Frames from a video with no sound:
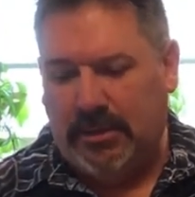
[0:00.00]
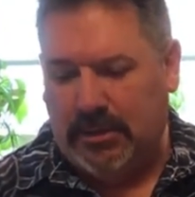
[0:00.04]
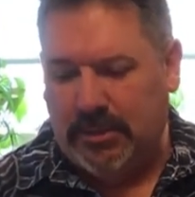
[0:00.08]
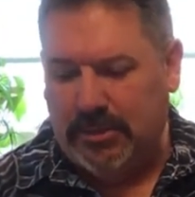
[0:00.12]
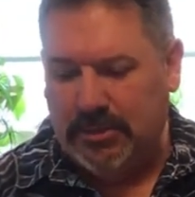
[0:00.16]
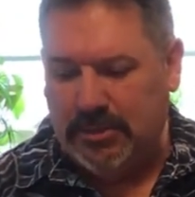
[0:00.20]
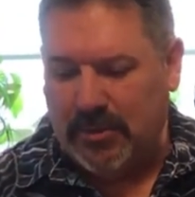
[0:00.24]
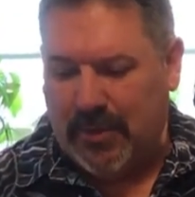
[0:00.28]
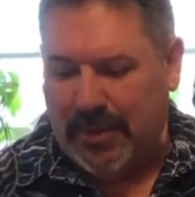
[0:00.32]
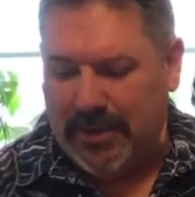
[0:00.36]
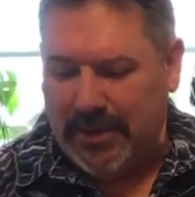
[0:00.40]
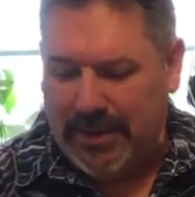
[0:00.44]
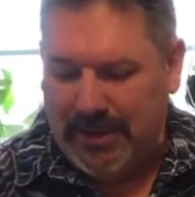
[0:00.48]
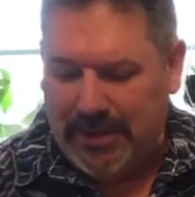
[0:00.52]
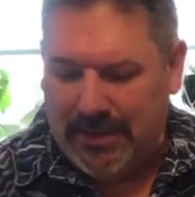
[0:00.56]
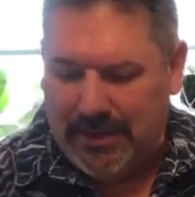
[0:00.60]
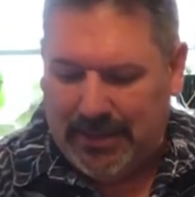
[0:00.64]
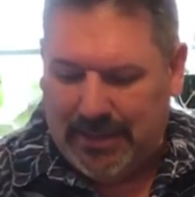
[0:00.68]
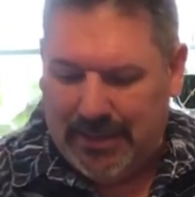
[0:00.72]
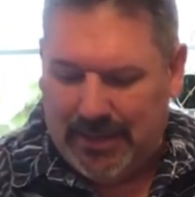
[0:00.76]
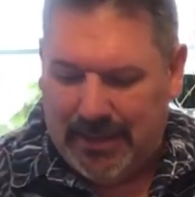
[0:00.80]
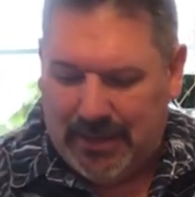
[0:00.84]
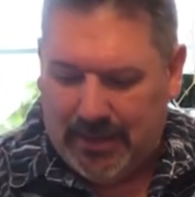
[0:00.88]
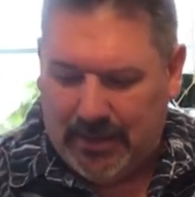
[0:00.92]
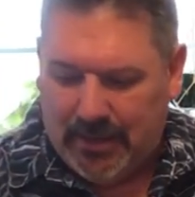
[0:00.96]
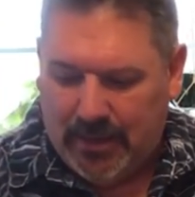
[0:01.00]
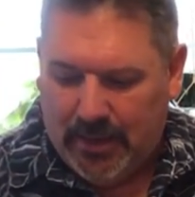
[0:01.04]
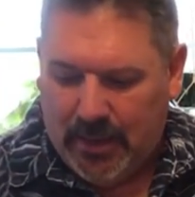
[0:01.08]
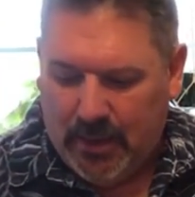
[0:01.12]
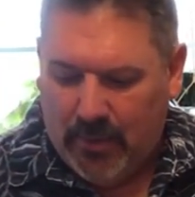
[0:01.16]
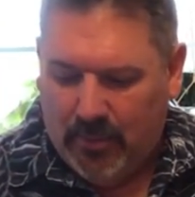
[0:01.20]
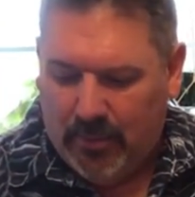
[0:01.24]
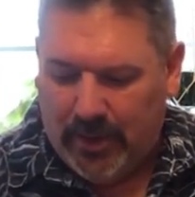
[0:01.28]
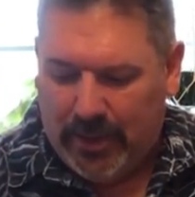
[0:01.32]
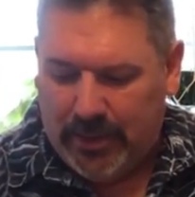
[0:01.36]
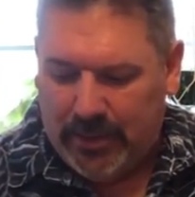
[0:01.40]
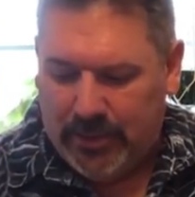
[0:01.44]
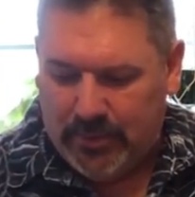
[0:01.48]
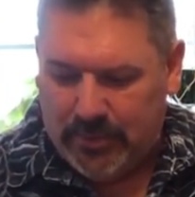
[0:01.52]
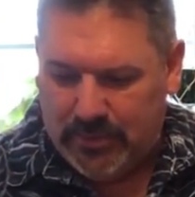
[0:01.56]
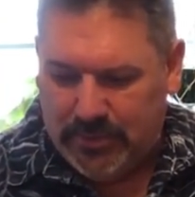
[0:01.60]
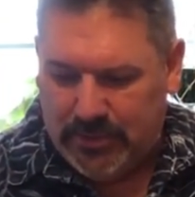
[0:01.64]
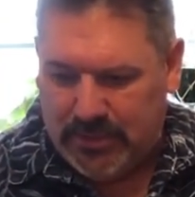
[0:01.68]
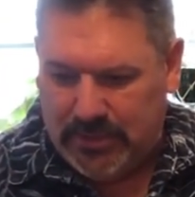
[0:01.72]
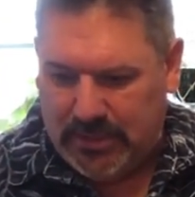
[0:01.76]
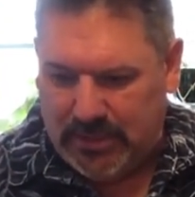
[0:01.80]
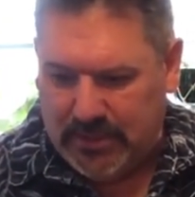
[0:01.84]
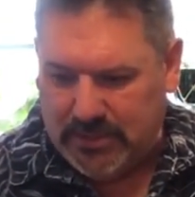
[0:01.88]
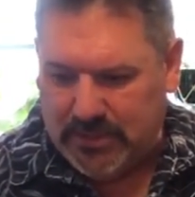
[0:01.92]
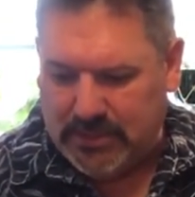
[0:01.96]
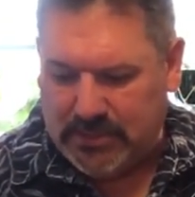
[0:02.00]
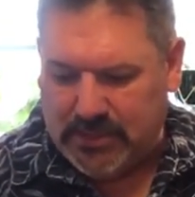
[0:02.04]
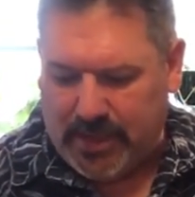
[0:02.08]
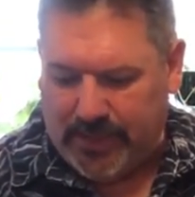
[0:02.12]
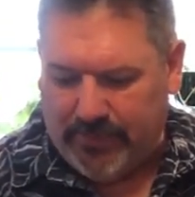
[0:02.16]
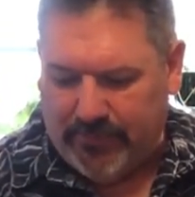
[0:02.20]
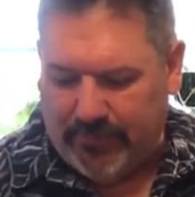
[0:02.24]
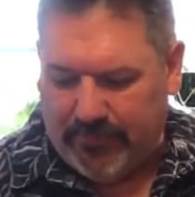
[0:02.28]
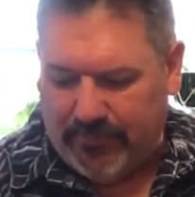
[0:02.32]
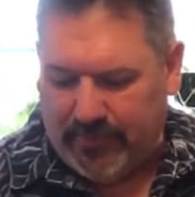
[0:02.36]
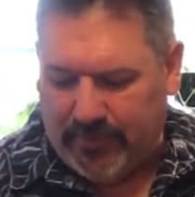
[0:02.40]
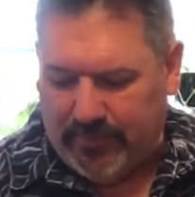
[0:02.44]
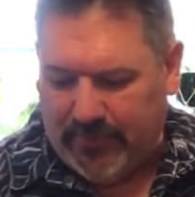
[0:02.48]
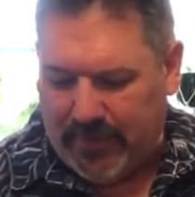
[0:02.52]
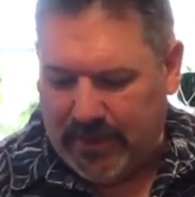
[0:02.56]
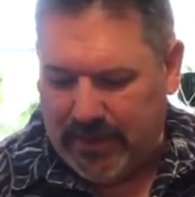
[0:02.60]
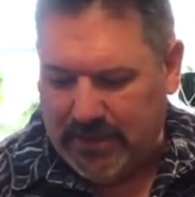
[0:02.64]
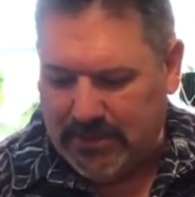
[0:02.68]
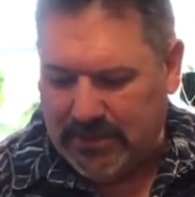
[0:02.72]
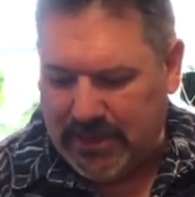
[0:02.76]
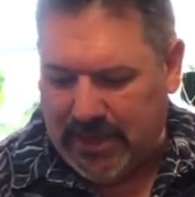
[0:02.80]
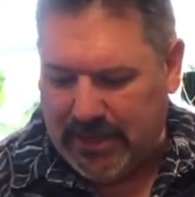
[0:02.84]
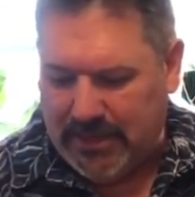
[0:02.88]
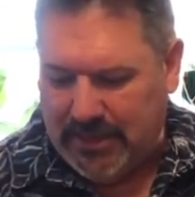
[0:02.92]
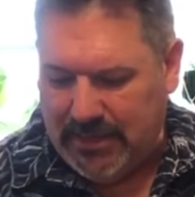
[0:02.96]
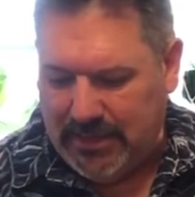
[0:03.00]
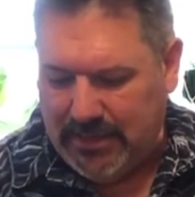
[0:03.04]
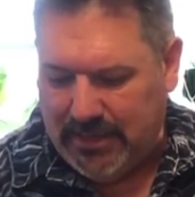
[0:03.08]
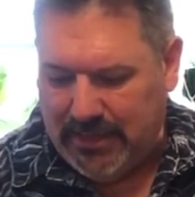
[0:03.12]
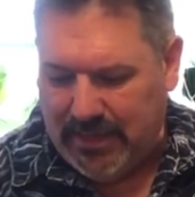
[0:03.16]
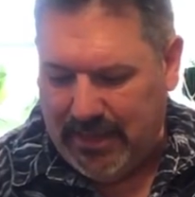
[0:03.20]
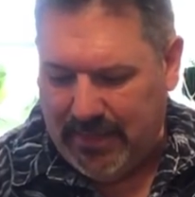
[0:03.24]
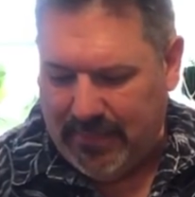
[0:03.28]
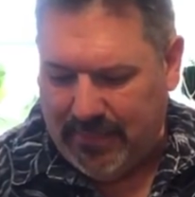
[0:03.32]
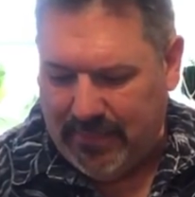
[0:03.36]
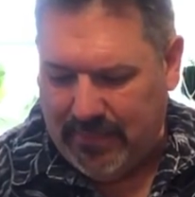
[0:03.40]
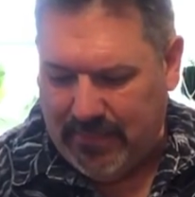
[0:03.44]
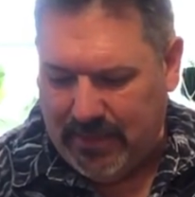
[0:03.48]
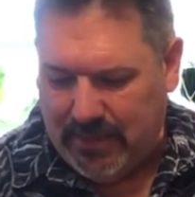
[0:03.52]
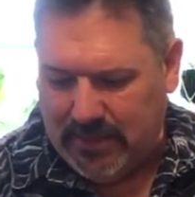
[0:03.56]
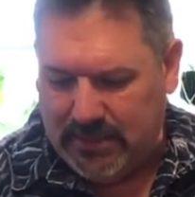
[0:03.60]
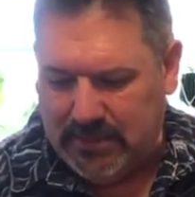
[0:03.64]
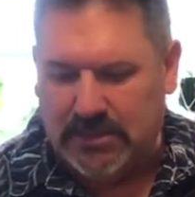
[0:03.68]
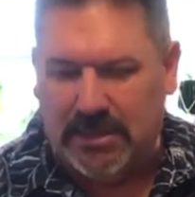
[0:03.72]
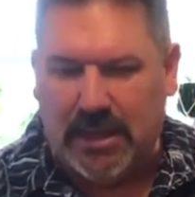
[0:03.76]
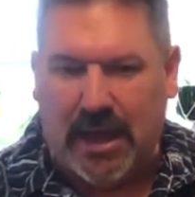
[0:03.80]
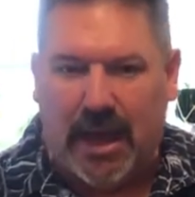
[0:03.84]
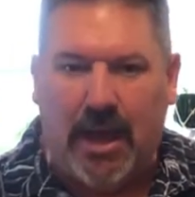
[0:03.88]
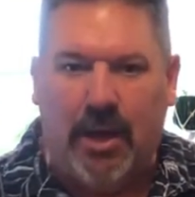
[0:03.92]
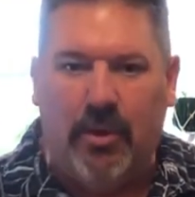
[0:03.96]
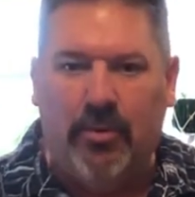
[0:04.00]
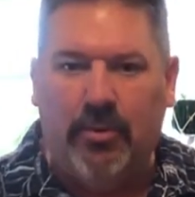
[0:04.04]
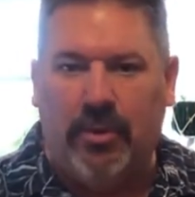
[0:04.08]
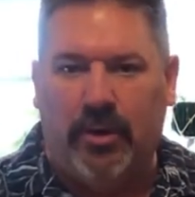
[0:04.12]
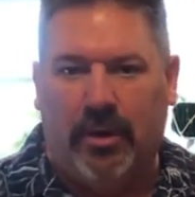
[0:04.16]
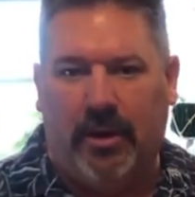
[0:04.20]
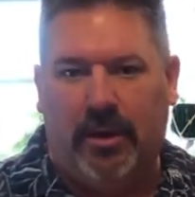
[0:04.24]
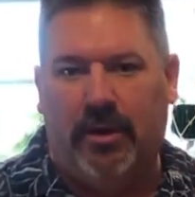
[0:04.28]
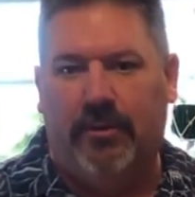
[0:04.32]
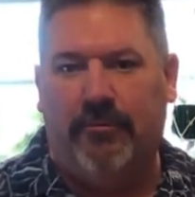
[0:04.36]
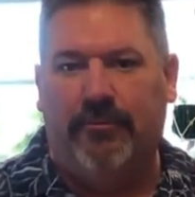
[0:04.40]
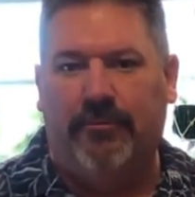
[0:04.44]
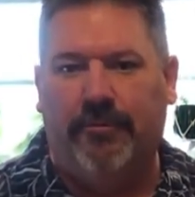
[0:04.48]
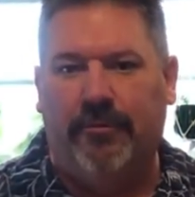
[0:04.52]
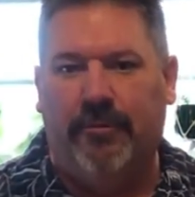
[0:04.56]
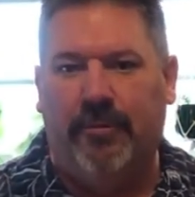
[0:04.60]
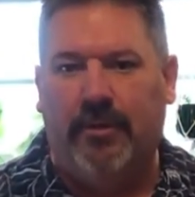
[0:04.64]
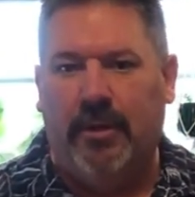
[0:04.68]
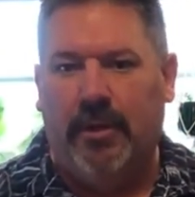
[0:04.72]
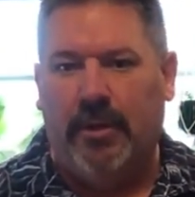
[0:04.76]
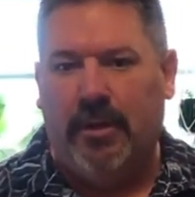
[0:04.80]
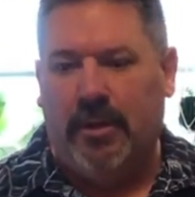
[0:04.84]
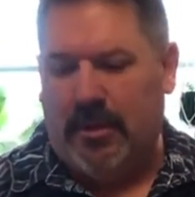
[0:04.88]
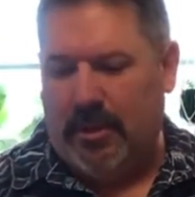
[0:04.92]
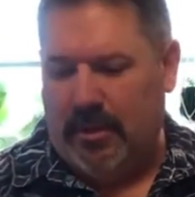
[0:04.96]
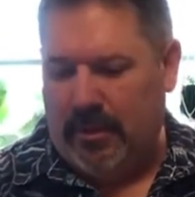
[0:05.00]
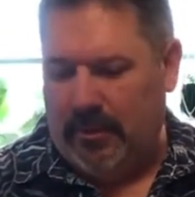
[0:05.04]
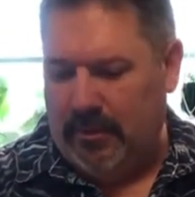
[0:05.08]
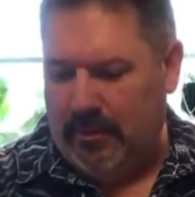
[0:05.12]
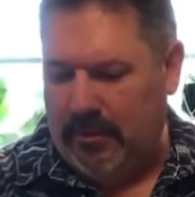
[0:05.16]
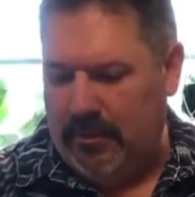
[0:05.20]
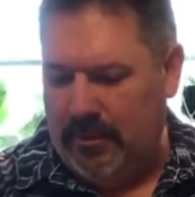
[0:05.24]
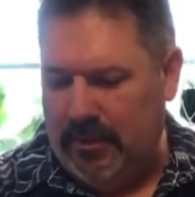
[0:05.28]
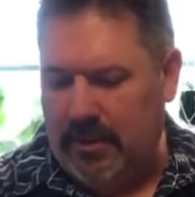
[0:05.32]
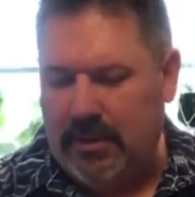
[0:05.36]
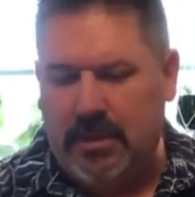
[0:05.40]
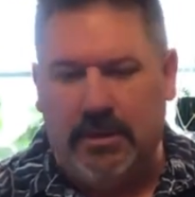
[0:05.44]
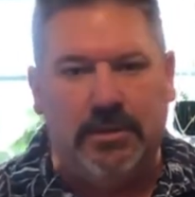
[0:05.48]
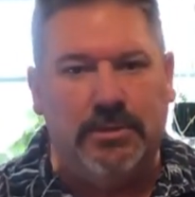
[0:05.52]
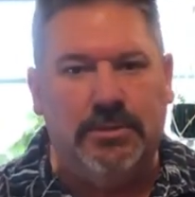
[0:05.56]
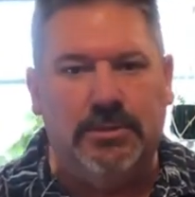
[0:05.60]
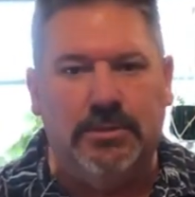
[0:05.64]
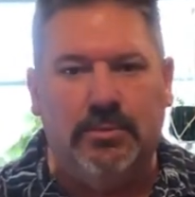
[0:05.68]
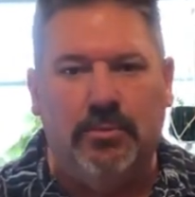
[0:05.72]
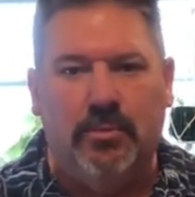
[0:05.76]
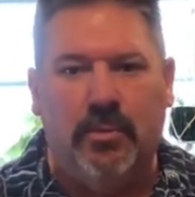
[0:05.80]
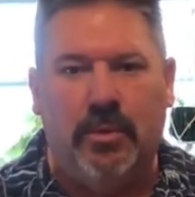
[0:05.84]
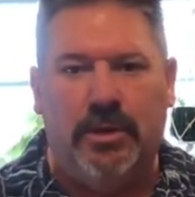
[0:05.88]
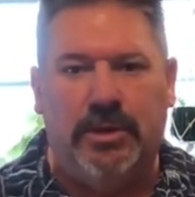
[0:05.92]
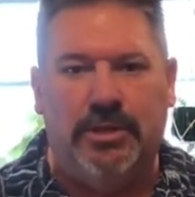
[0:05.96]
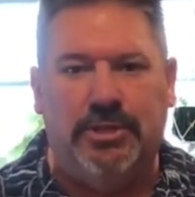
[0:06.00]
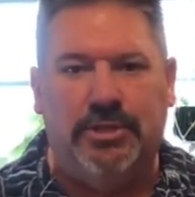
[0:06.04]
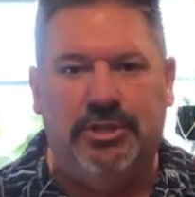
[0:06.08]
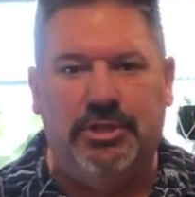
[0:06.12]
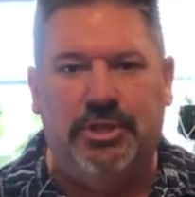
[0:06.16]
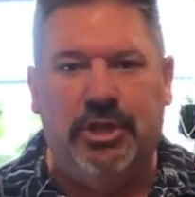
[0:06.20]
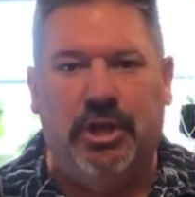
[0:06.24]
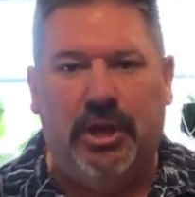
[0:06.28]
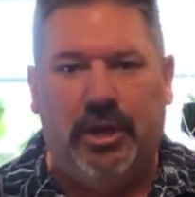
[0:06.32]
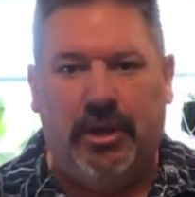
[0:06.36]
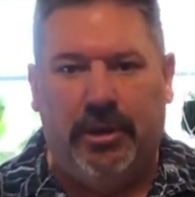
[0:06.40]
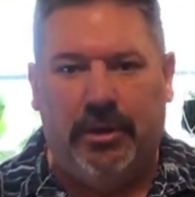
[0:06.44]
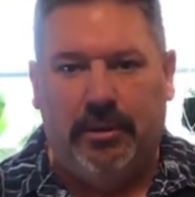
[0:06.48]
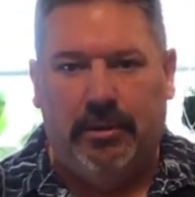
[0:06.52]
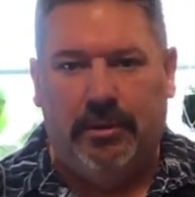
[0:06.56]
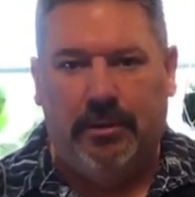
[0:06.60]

So I need to get, when I use this type of a device, I need to get this out of this when it's done.